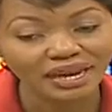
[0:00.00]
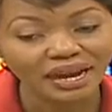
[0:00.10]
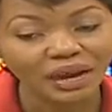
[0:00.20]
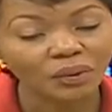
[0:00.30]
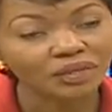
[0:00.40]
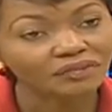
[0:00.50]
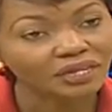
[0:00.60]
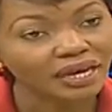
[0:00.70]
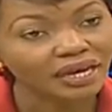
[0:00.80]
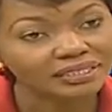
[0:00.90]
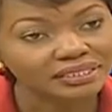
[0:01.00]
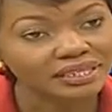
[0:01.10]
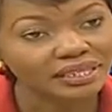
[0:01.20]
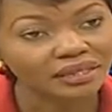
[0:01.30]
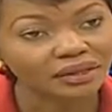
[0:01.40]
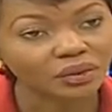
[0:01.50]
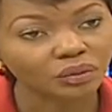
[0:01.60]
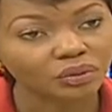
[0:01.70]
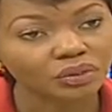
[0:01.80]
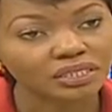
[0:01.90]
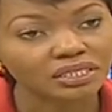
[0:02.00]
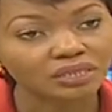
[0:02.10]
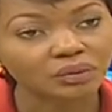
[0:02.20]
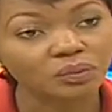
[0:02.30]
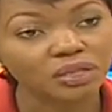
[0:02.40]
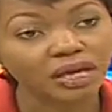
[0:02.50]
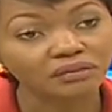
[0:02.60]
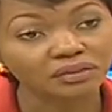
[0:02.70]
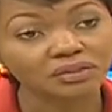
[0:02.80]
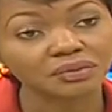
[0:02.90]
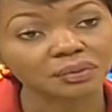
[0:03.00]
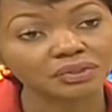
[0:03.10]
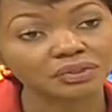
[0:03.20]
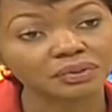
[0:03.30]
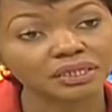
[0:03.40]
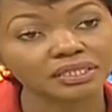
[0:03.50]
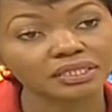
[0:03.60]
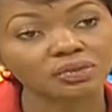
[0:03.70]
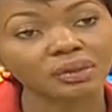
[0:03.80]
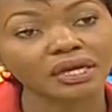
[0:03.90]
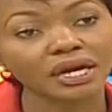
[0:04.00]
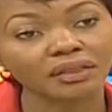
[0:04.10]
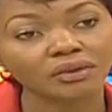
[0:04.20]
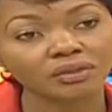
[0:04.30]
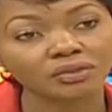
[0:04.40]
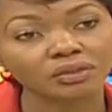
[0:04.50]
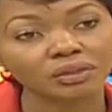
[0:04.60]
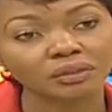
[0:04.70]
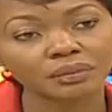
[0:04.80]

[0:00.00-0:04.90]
how even as a Kenyan community, we have the responsibility to unearth our story.